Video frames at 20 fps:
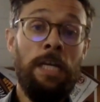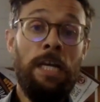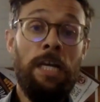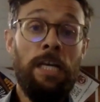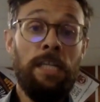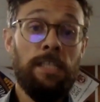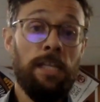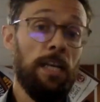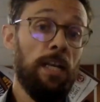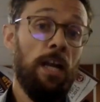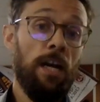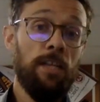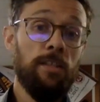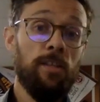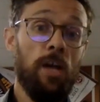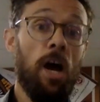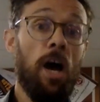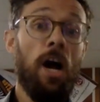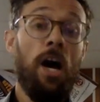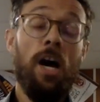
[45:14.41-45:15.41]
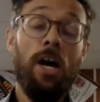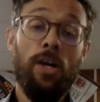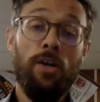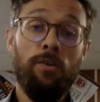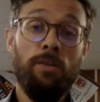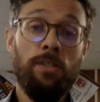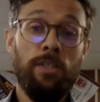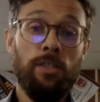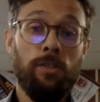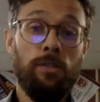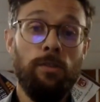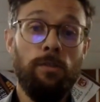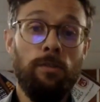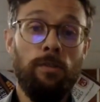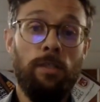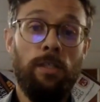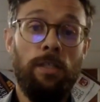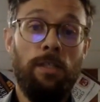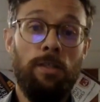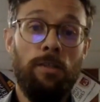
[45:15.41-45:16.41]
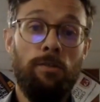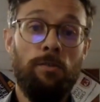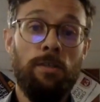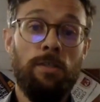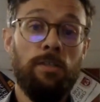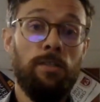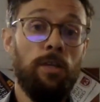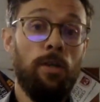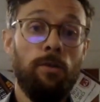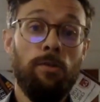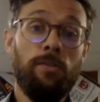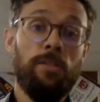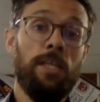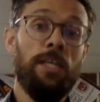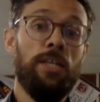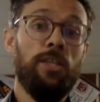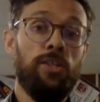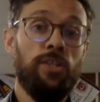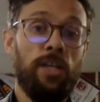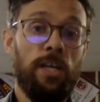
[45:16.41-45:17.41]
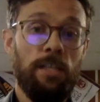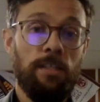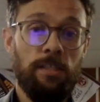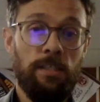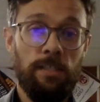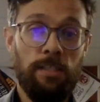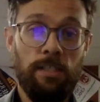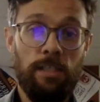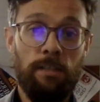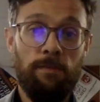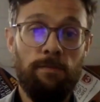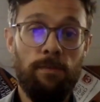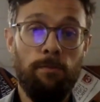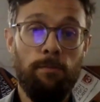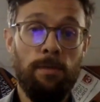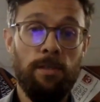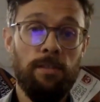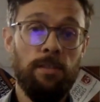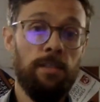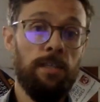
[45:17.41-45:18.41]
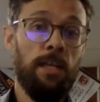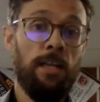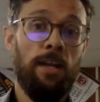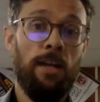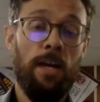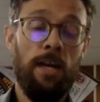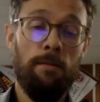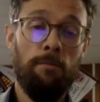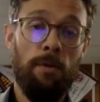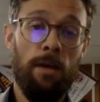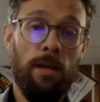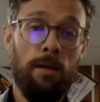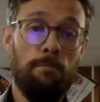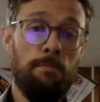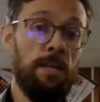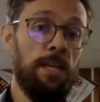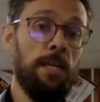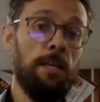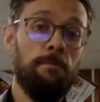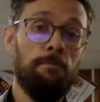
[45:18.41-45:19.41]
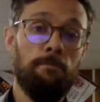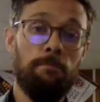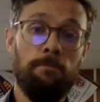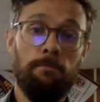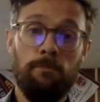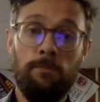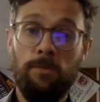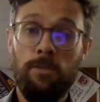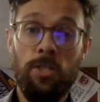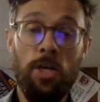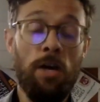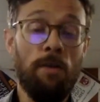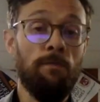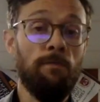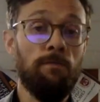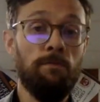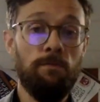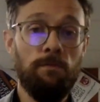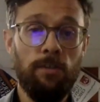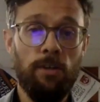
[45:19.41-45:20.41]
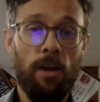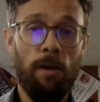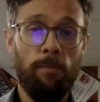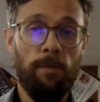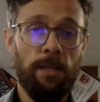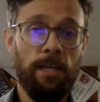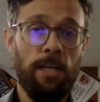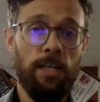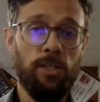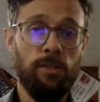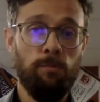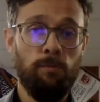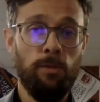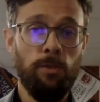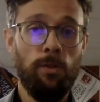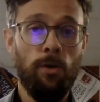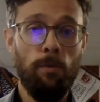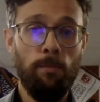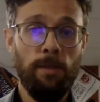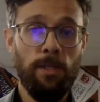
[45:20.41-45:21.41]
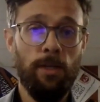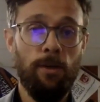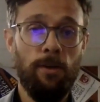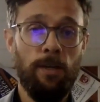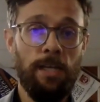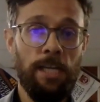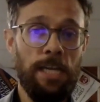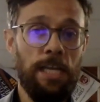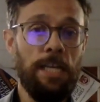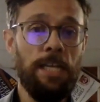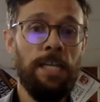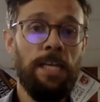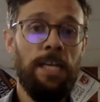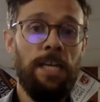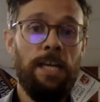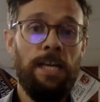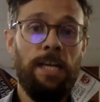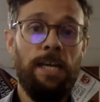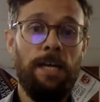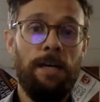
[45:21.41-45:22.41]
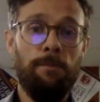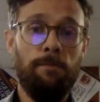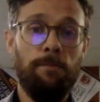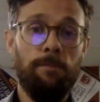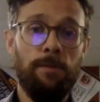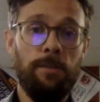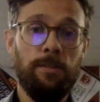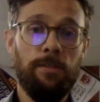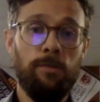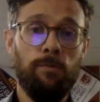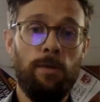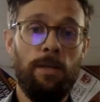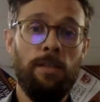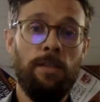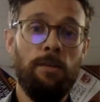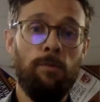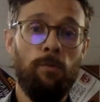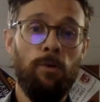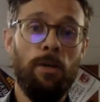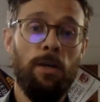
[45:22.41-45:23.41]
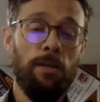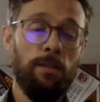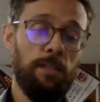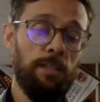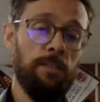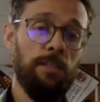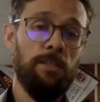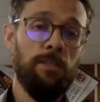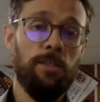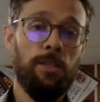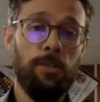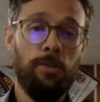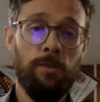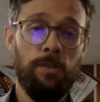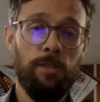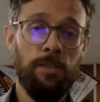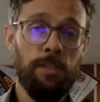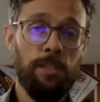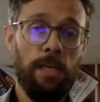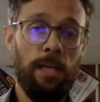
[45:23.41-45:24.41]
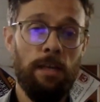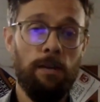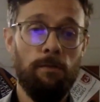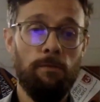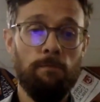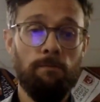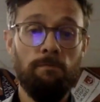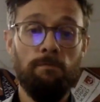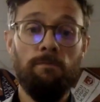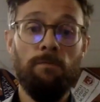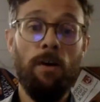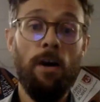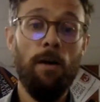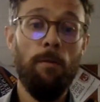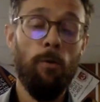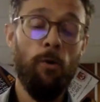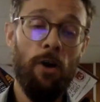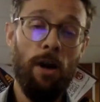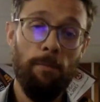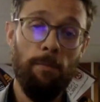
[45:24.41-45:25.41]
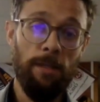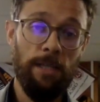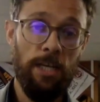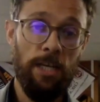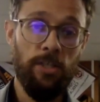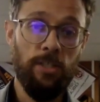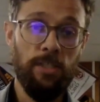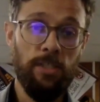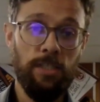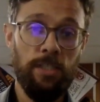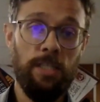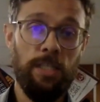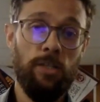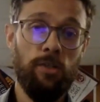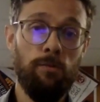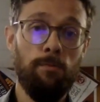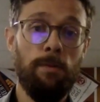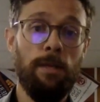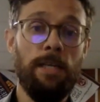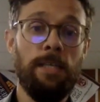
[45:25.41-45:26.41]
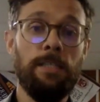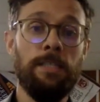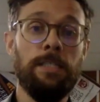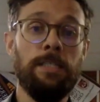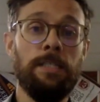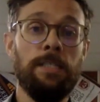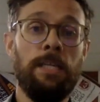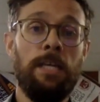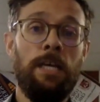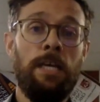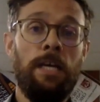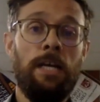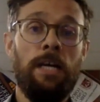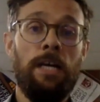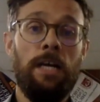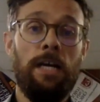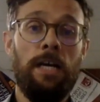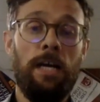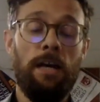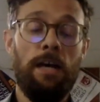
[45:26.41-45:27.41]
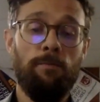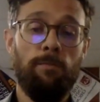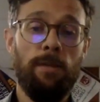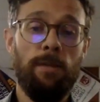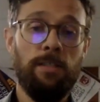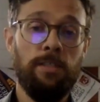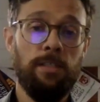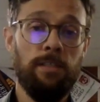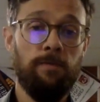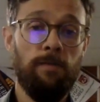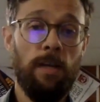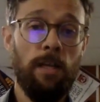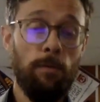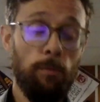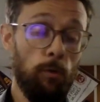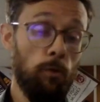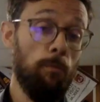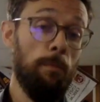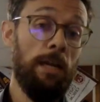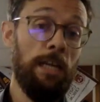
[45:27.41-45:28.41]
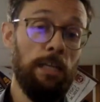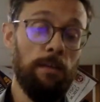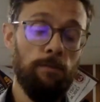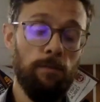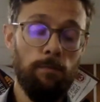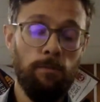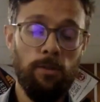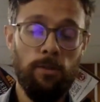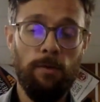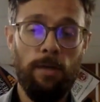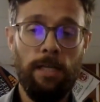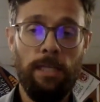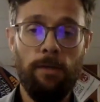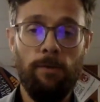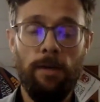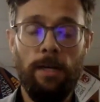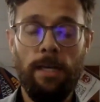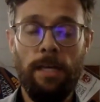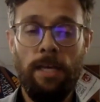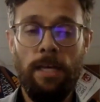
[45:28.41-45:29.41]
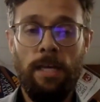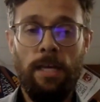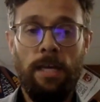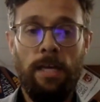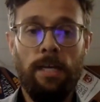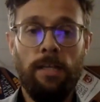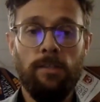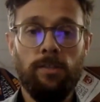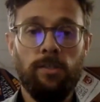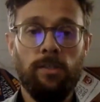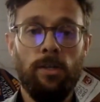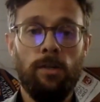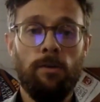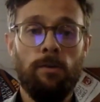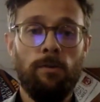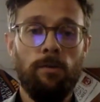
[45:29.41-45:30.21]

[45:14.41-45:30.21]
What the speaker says: deadlines are critical and there is no second chances, and if you miss a deadline by a minute, tough, your application will not be going in. That's the way they work. These institutions get far more applications than they do places, have places available. Many of them do anyway. And so,